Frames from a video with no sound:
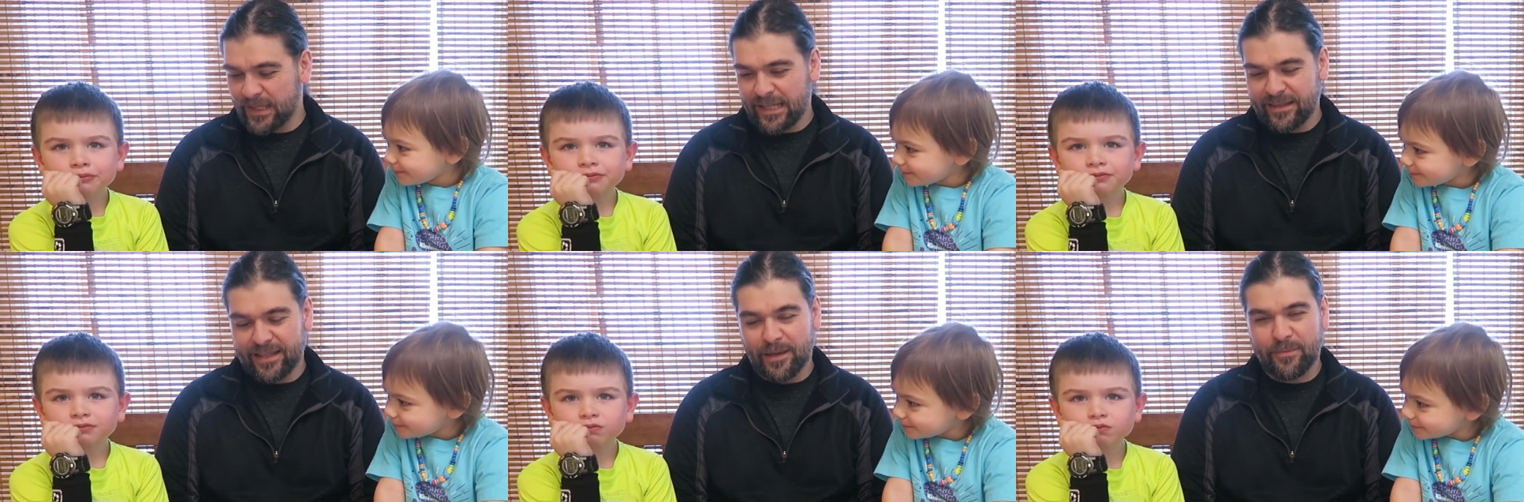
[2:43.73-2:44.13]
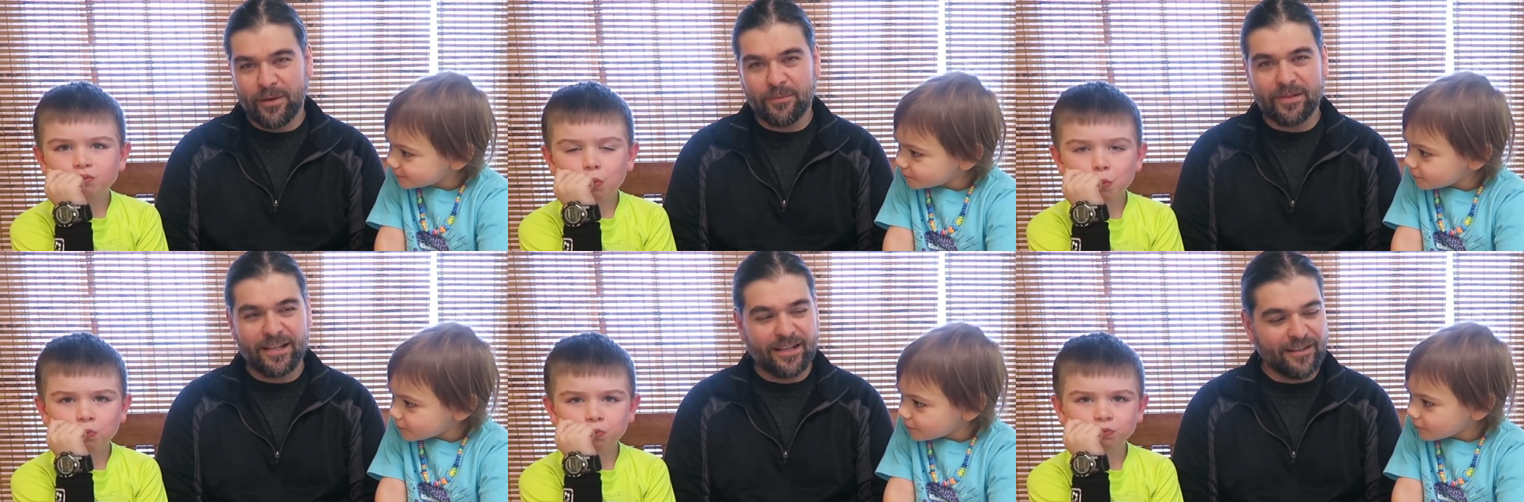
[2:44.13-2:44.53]
Speaker 1: Get that
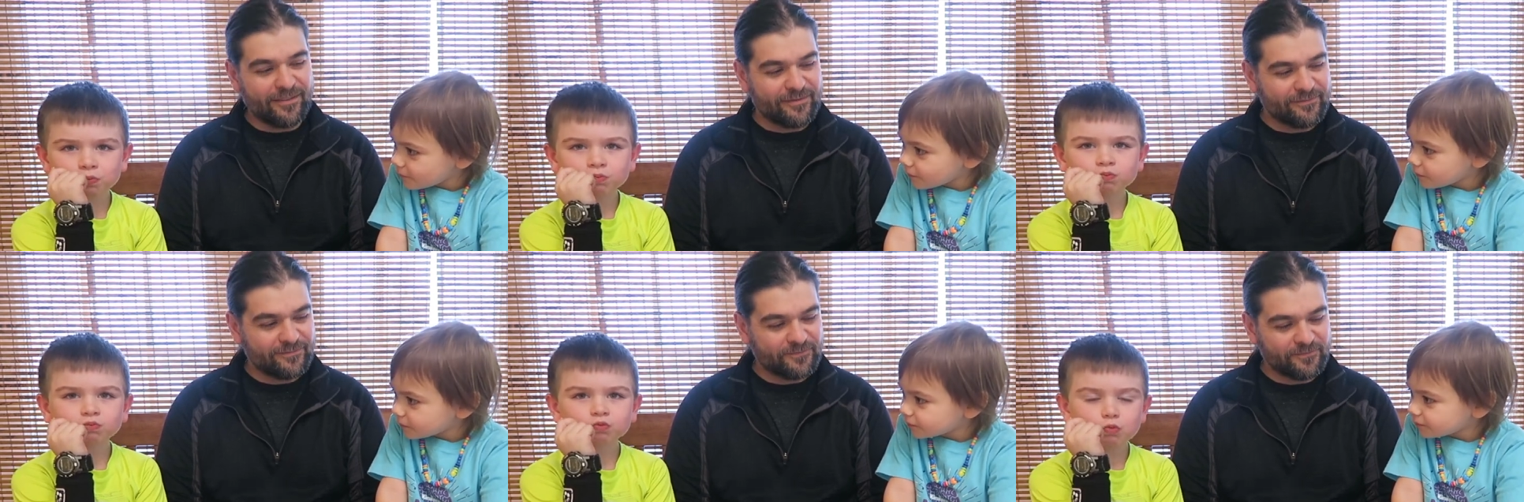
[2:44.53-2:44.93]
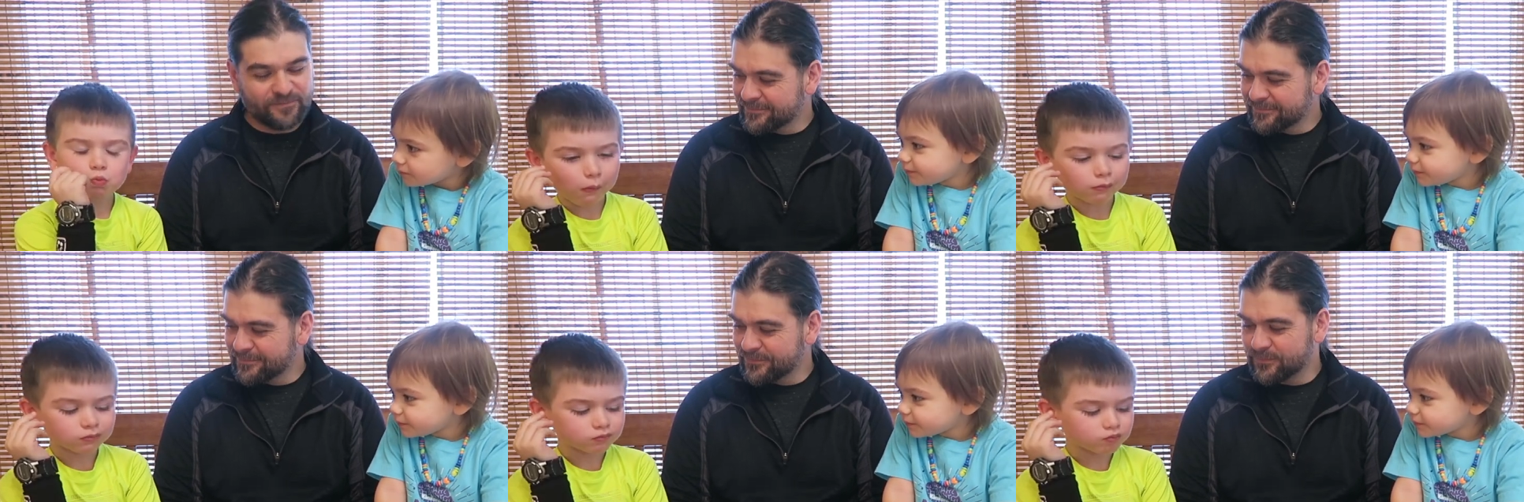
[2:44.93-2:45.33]
puppy down
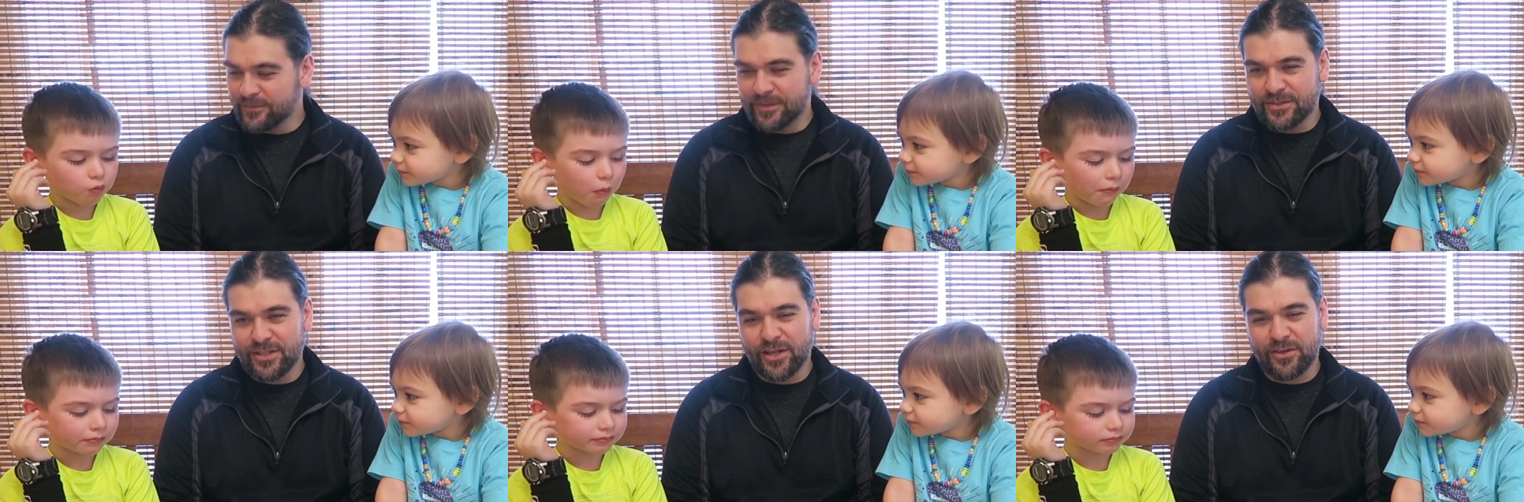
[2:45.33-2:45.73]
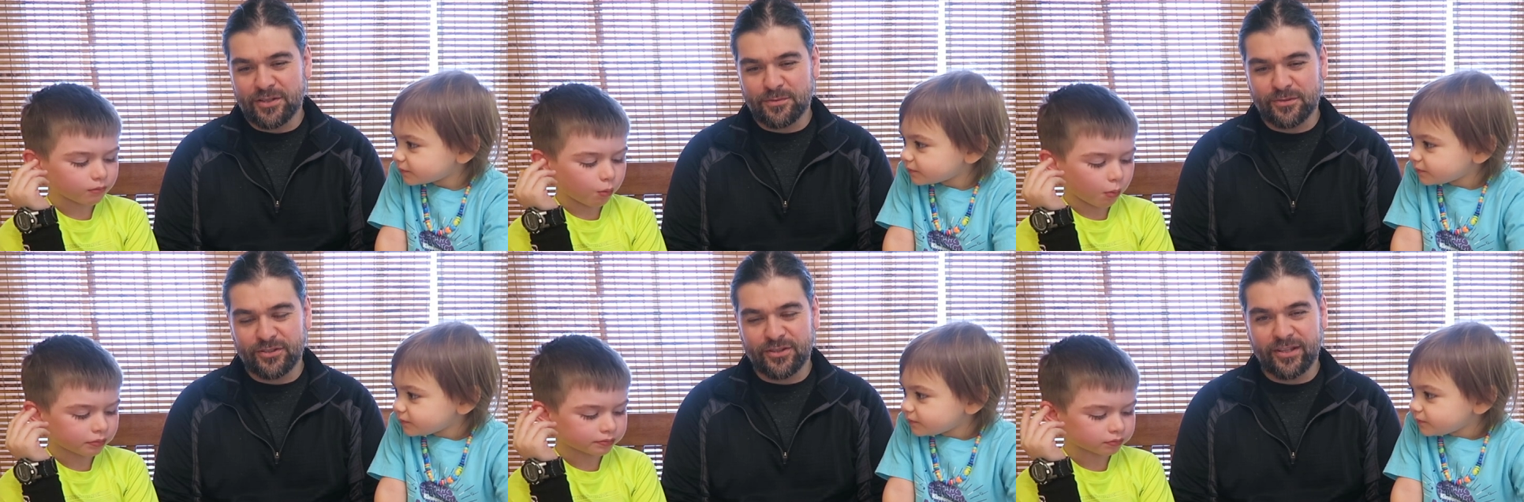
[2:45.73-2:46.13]
and tell
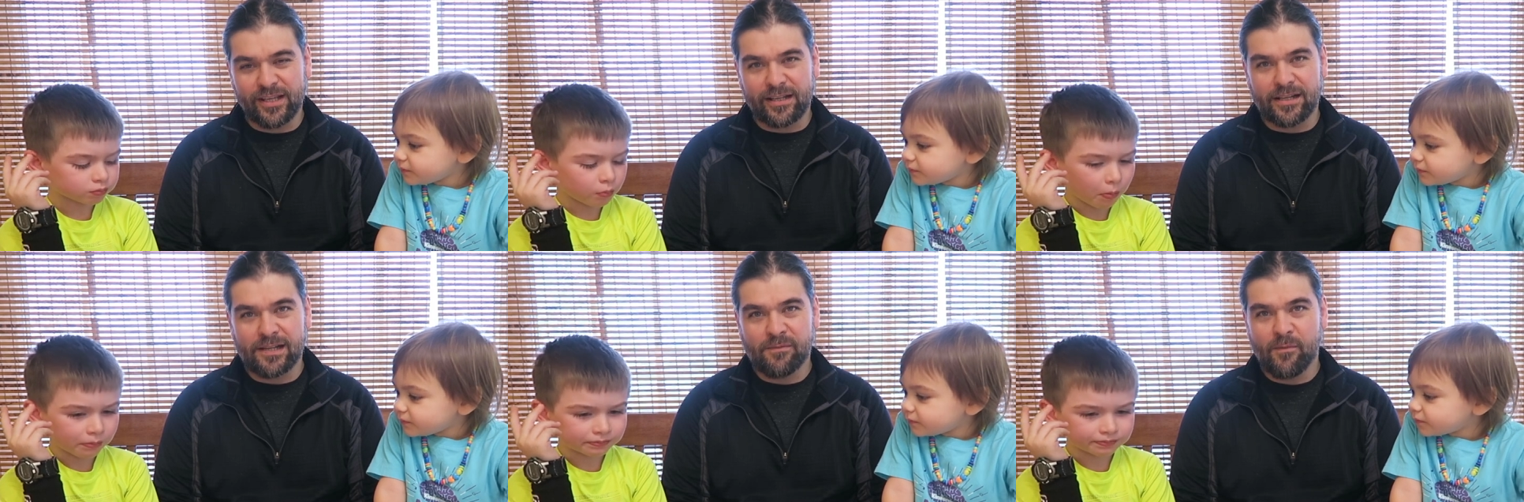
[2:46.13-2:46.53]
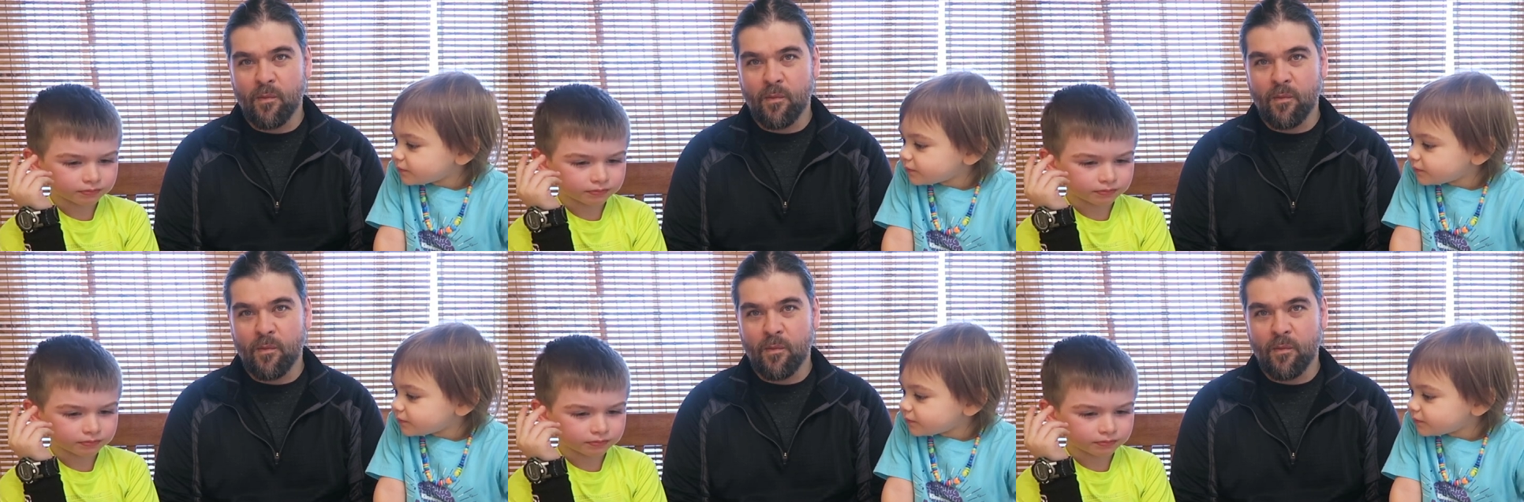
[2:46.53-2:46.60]
us what you think.